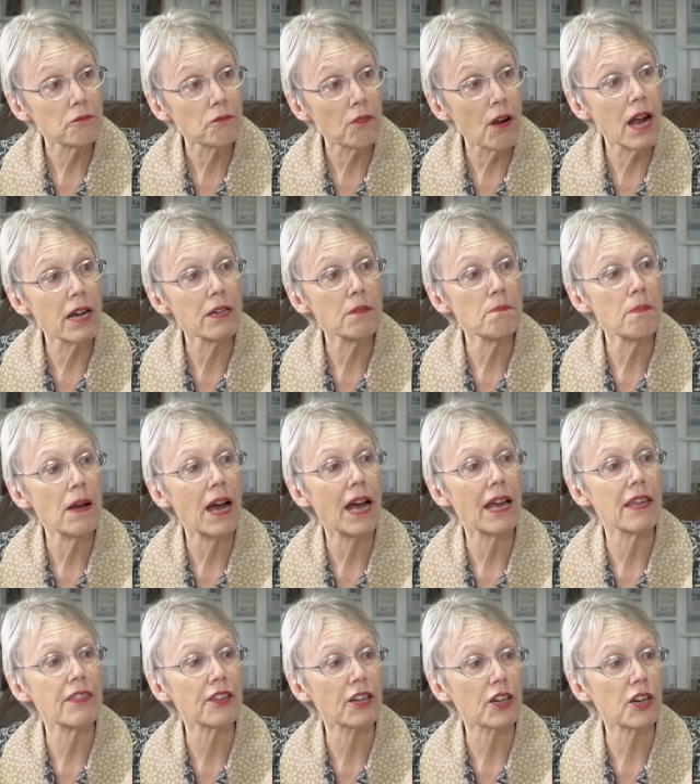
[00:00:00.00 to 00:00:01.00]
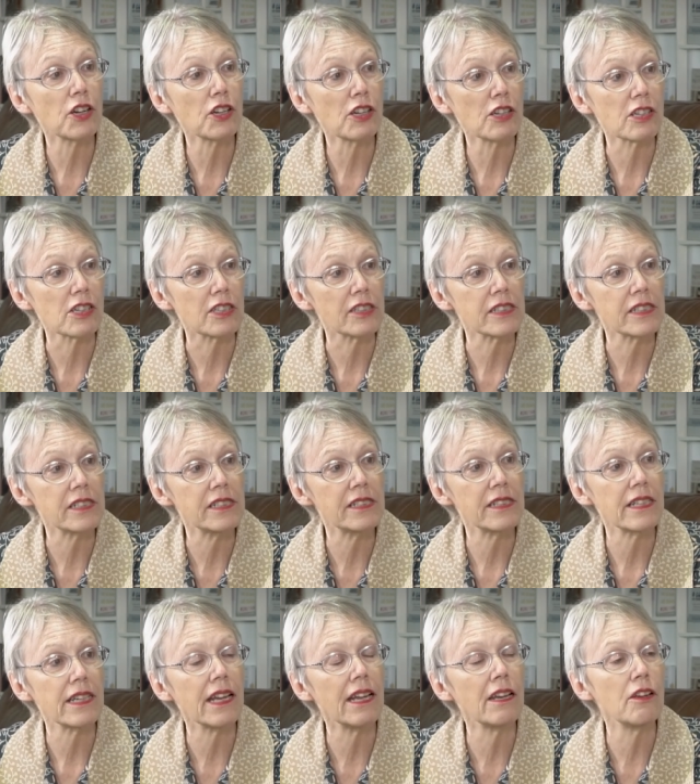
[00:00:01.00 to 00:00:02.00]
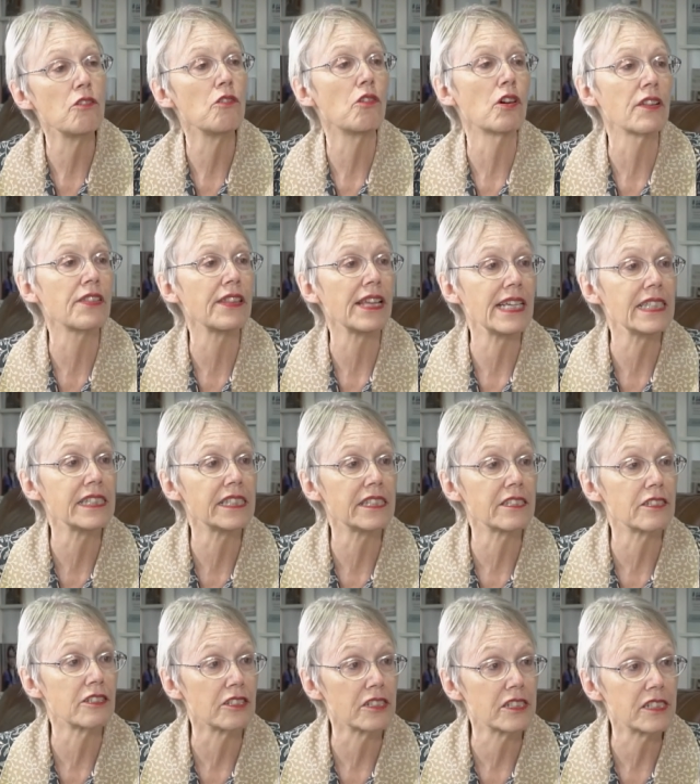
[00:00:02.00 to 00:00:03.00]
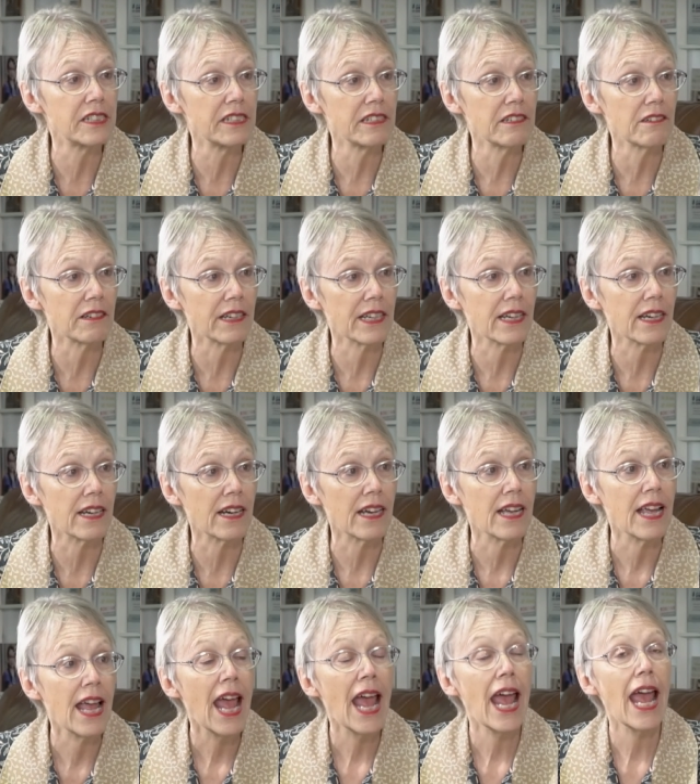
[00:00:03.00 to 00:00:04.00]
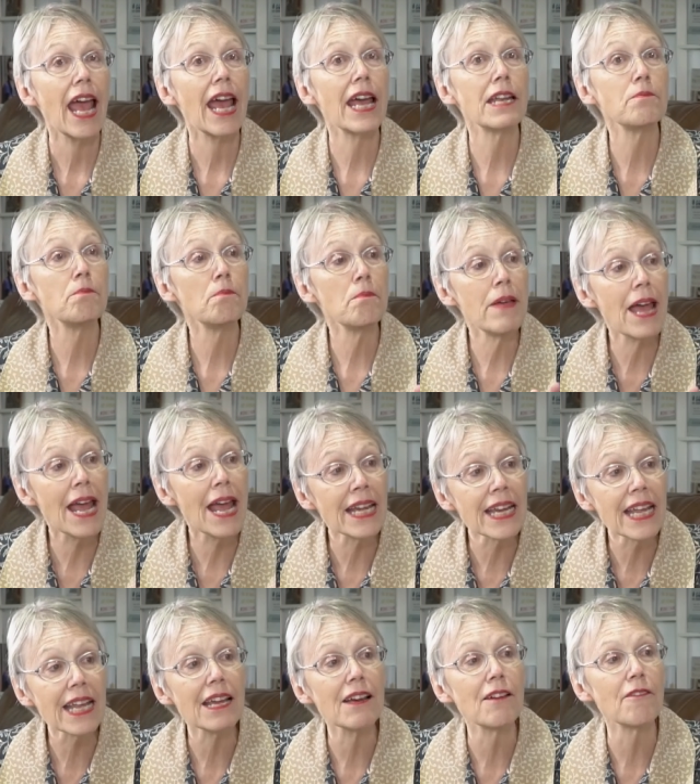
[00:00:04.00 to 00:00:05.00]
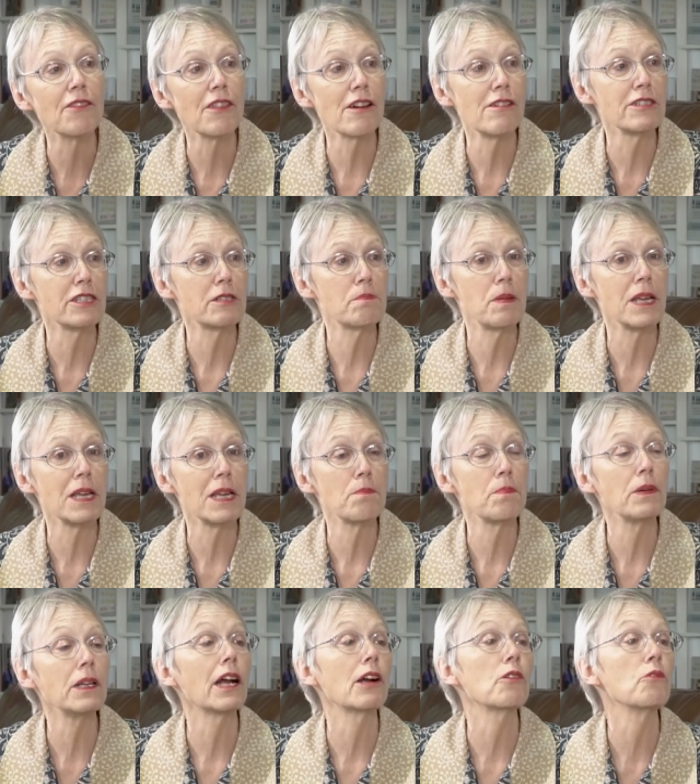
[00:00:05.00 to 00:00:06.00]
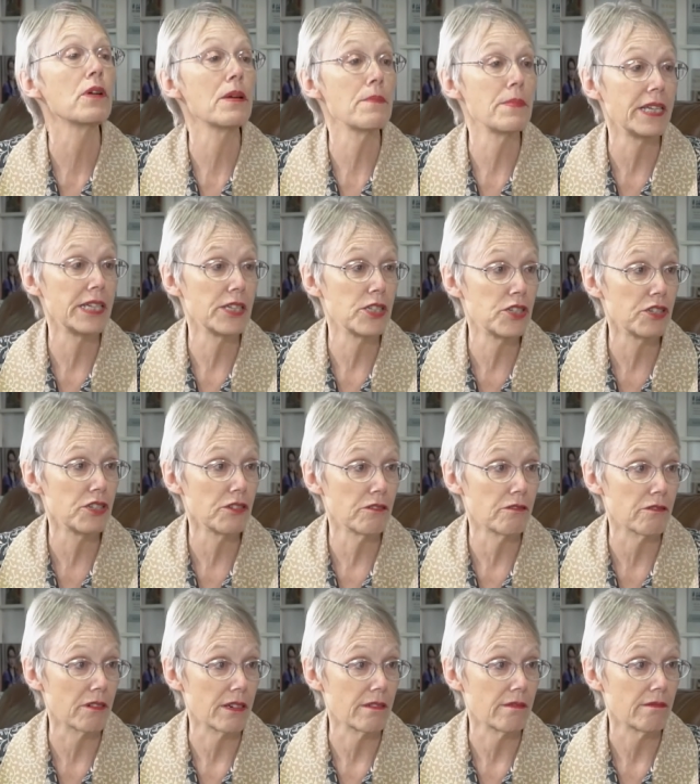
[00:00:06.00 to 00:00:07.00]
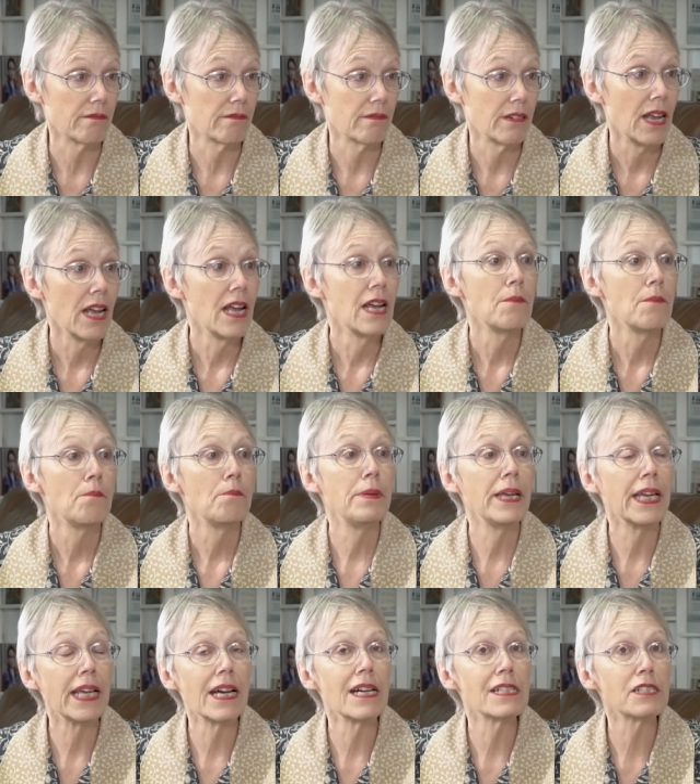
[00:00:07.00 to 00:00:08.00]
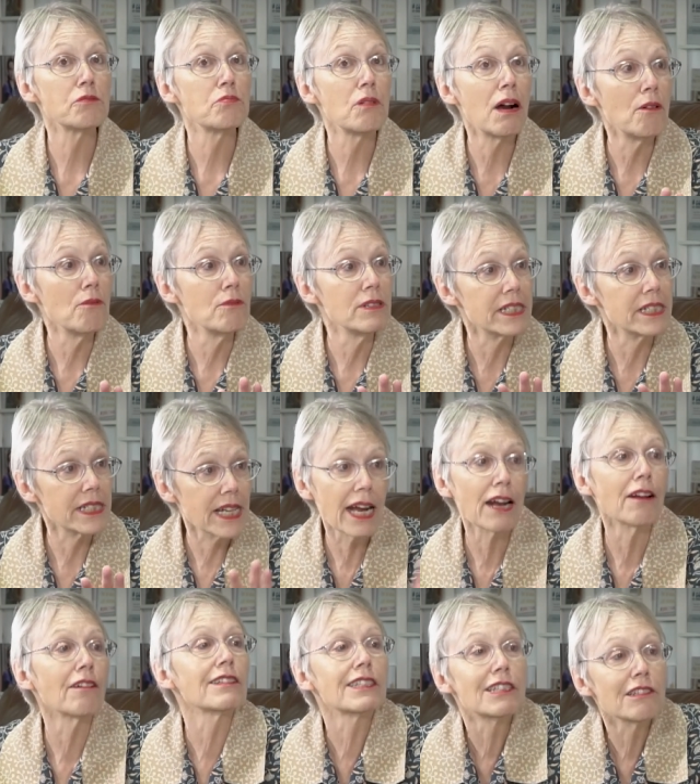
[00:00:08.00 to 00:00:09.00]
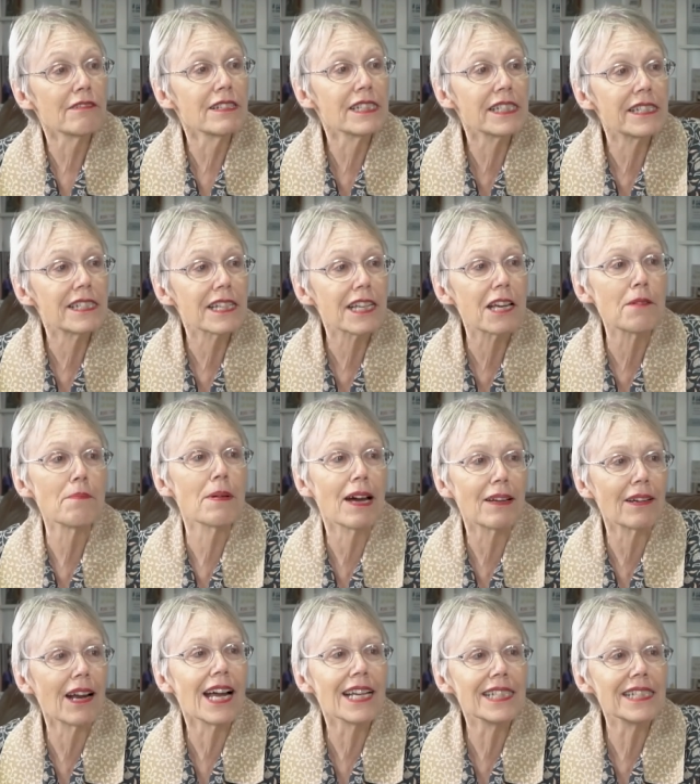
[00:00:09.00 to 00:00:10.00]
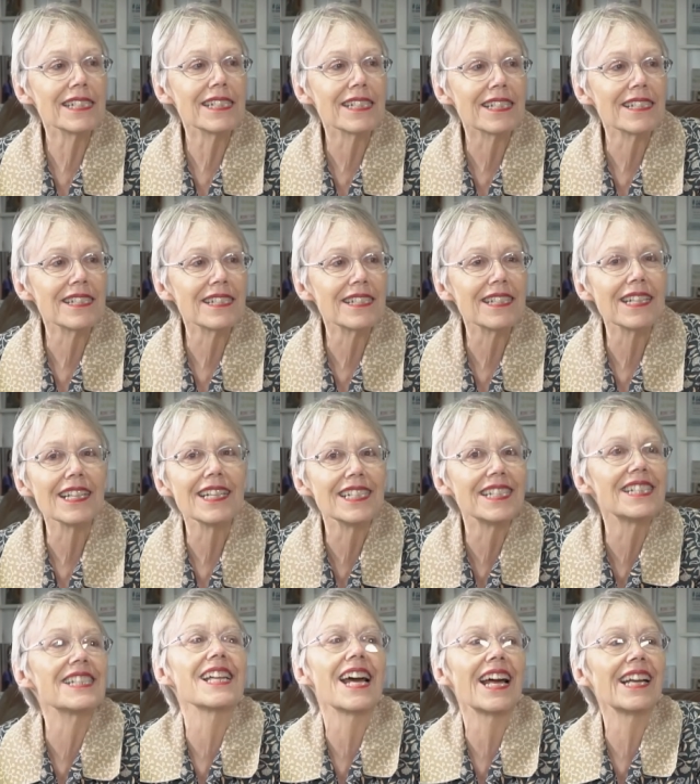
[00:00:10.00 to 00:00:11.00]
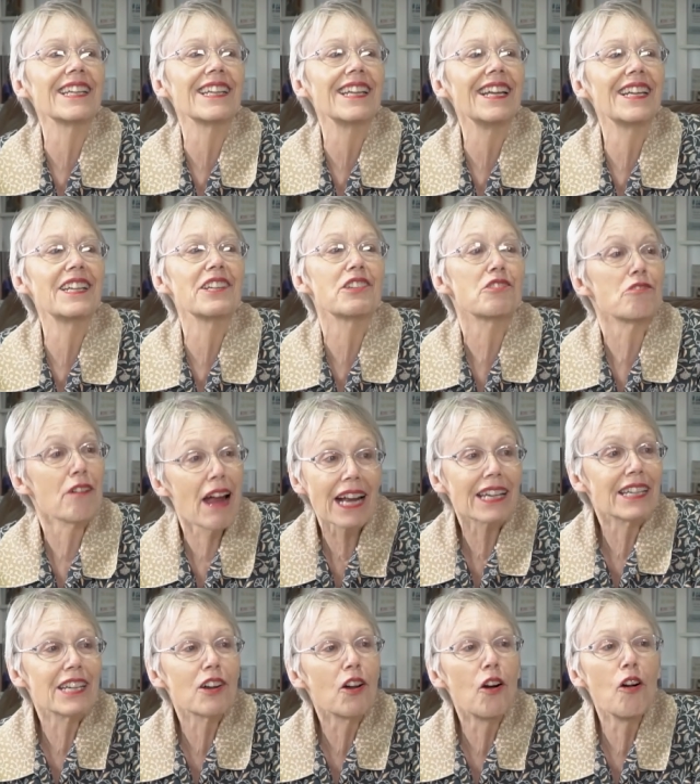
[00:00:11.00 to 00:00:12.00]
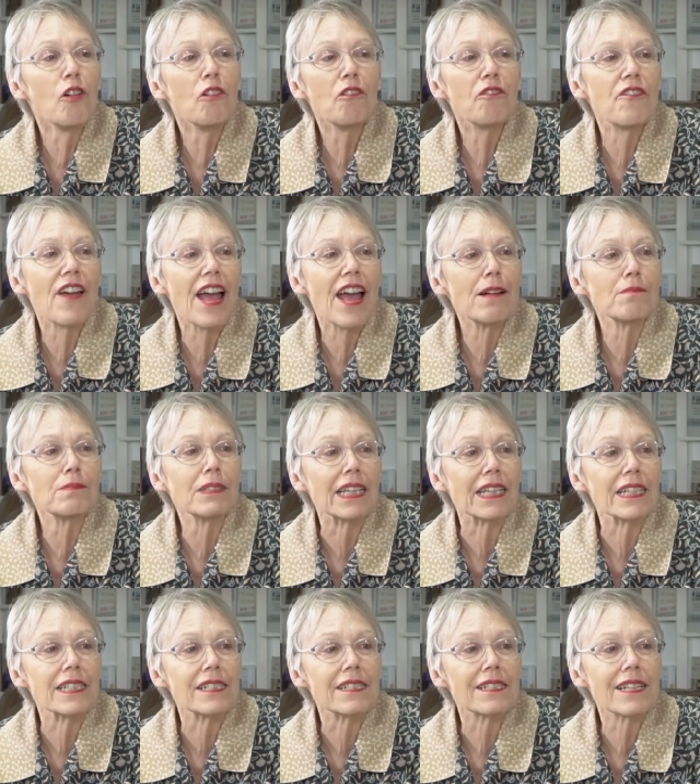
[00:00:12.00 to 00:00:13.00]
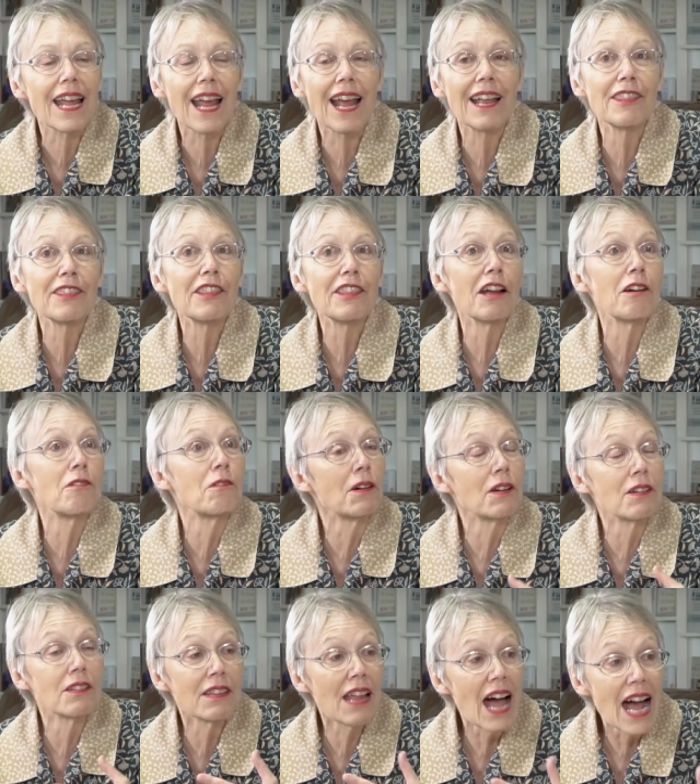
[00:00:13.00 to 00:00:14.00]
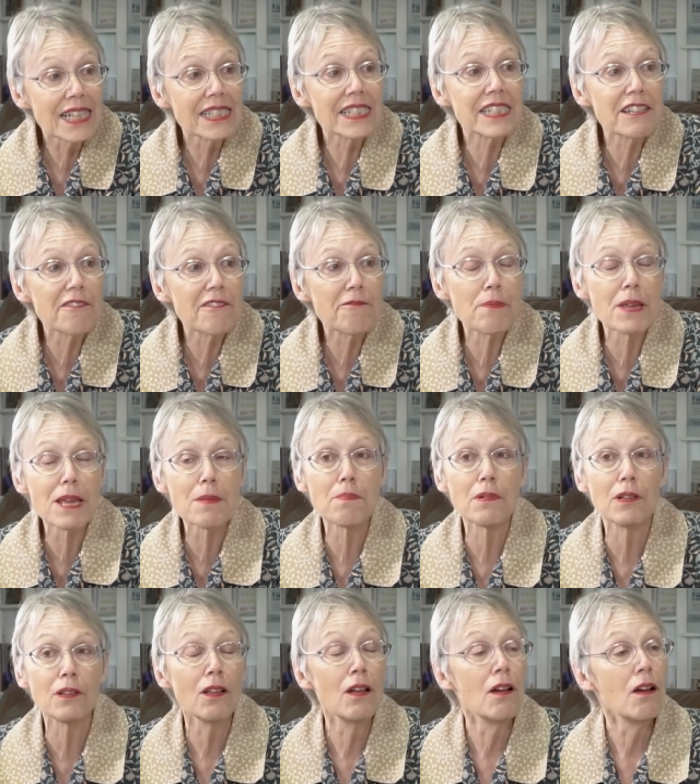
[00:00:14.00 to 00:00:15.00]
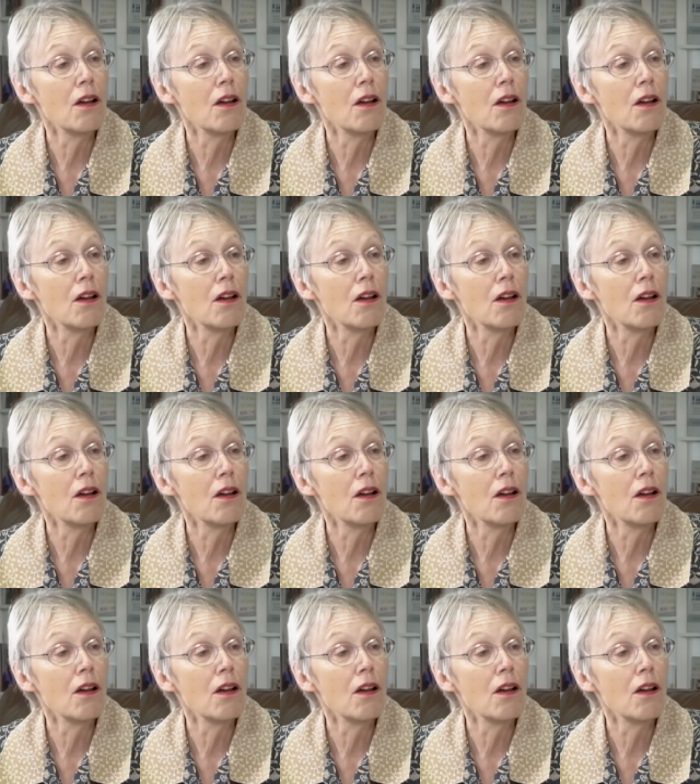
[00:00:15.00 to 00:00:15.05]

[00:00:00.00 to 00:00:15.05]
run by the Kurds in northeastern Syria. And many of those people are women and children. Because what was characteristic about ISIS is that it attracted whole families. And there were lots of people